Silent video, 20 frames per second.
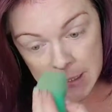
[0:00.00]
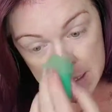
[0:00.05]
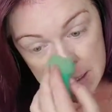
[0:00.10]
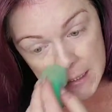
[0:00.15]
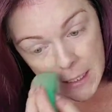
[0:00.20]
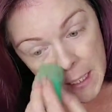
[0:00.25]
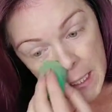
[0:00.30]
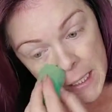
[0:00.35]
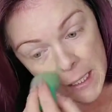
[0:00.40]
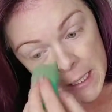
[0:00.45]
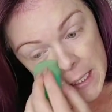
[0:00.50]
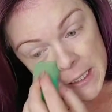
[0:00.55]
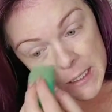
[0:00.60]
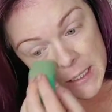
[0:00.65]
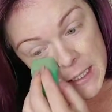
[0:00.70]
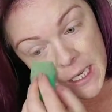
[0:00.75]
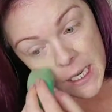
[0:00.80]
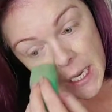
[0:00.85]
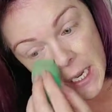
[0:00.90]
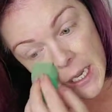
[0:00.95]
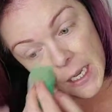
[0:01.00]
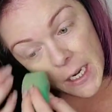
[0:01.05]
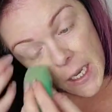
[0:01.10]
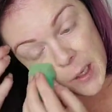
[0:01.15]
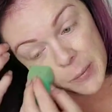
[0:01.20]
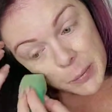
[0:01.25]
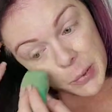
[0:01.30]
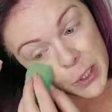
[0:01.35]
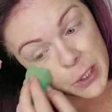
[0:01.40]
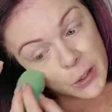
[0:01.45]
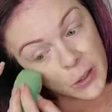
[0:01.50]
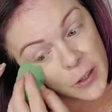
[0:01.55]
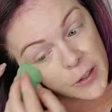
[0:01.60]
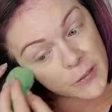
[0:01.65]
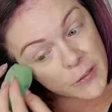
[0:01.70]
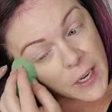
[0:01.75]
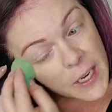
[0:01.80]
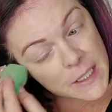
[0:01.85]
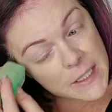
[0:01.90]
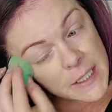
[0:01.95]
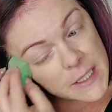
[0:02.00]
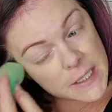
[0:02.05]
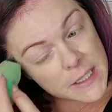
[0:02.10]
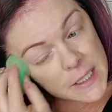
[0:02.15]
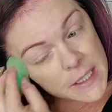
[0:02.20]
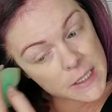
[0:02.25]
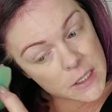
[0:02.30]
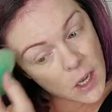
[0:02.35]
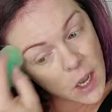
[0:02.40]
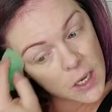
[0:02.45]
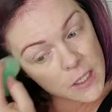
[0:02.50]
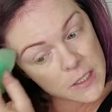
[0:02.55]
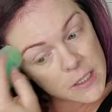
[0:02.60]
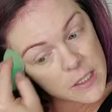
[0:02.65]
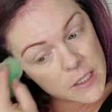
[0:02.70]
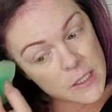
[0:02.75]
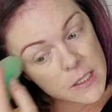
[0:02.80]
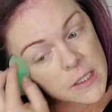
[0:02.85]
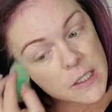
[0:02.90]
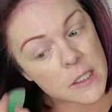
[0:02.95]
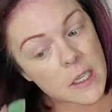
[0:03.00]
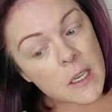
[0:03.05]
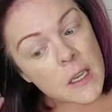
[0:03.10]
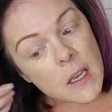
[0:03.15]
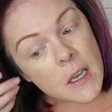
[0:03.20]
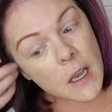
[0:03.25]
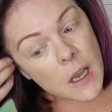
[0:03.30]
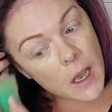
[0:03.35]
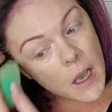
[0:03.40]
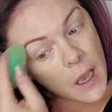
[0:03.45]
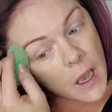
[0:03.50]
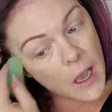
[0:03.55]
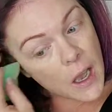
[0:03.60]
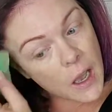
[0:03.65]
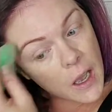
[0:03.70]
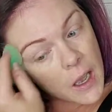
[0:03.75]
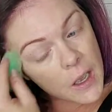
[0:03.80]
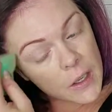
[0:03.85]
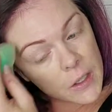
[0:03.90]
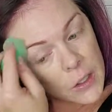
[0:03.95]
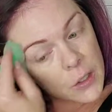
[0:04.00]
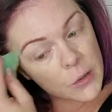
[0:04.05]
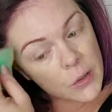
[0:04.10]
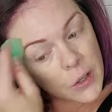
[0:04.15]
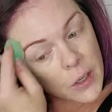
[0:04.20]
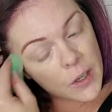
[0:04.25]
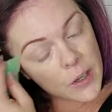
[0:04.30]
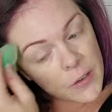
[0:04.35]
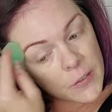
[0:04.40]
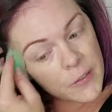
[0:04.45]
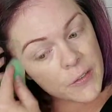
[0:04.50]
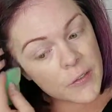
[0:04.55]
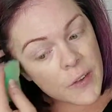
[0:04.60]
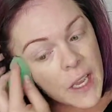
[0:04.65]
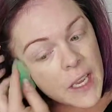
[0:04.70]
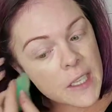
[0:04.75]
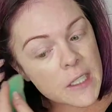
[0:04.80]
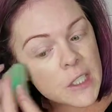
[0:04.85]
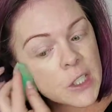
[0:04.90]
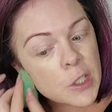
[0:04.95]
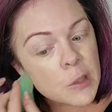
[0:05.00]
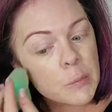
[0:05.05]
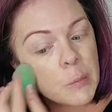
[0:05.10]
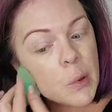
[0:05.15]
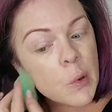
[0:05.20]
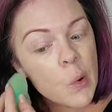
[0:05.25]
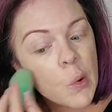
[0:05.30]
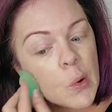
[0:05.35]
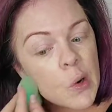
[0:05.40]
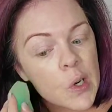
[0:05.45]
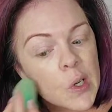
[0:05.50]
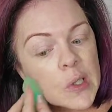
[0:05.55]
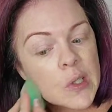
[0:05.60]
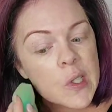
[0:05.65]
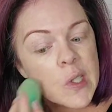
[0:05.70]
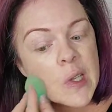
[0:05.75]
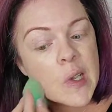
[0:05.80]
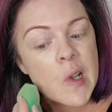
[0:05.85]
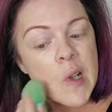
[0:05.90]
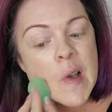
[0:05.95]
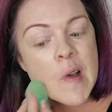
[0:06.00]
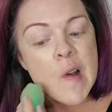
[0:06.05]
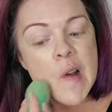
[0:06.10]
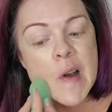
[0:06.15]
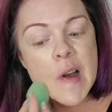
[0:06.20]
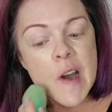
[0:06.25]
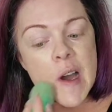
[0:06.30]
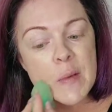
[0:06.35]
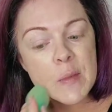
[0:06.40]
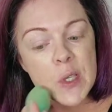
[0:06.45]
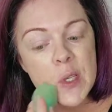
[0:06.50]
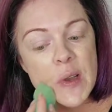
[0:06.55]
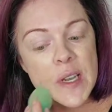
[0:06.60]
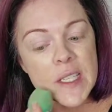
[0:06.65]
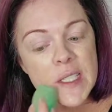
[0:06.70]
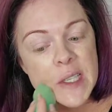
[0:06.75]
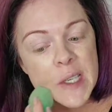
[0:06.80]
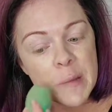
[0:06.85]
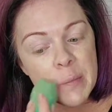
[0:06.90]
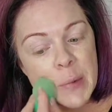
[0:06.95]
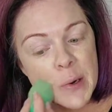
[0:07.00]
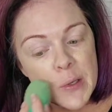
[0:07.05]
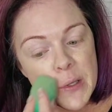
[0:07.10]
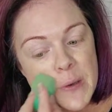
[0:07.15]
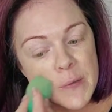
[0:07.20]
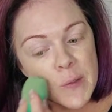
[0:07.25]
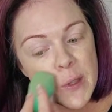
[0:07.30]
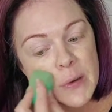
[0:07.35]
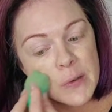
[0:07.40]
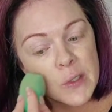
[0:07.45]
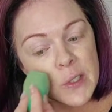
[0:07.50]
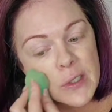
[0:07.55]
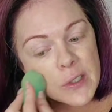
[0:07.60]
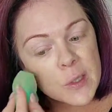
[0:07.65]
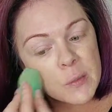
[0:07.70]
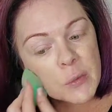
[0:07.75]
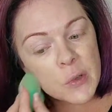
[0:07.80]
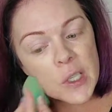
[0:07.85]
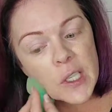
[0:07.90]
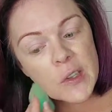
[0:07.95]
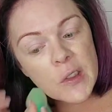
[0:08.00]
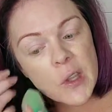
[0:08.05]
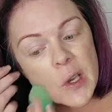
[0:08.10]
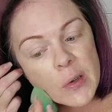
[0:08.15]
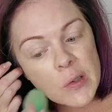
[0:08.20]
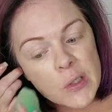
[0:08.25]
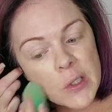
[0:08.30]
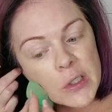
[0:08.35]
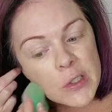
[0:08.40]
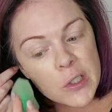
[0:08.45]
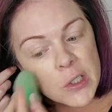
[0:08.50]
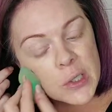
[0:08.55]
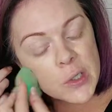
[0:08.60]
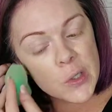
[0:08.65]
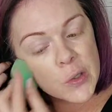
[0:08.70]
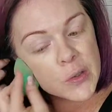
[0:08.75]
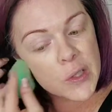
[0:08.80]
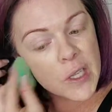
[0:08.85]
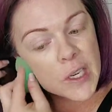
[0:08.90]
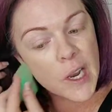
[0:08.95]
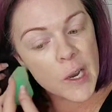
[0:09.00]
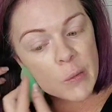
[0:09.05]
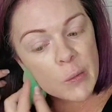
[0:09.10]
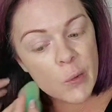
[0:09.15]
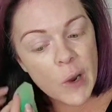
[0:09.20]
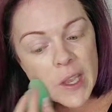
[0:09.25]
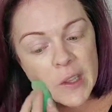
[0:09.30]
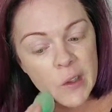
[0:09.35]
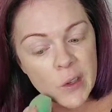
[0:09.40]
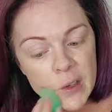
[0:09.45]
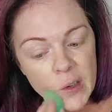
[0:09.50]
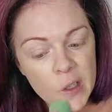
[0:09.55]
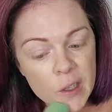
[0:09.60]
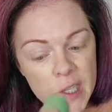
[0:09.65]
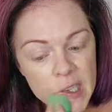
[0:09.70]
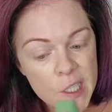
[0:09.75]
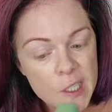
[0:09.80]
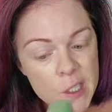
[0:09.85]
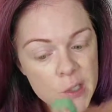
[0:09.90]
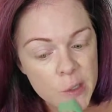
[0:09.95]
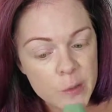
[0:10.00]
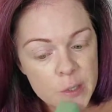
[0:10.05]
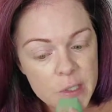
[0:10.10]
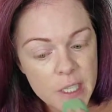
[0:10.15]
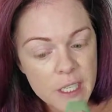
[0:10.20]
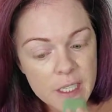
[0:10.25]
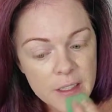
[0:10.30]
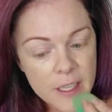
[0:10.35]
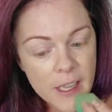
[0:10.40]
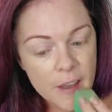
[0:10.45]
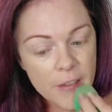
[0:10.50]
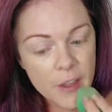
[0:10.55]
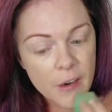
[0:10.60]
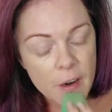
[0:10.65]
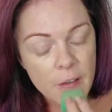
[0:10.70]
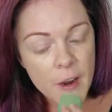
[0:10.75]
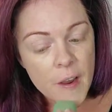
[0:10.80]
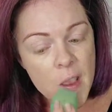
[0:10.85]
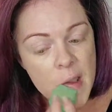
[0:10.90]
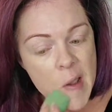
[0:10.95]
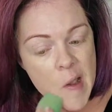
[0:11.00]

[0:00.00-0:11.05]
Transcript: skins, and it purifies, it detoxes your face, your pores. So I did both of those this morning. Those are two that I regularly do together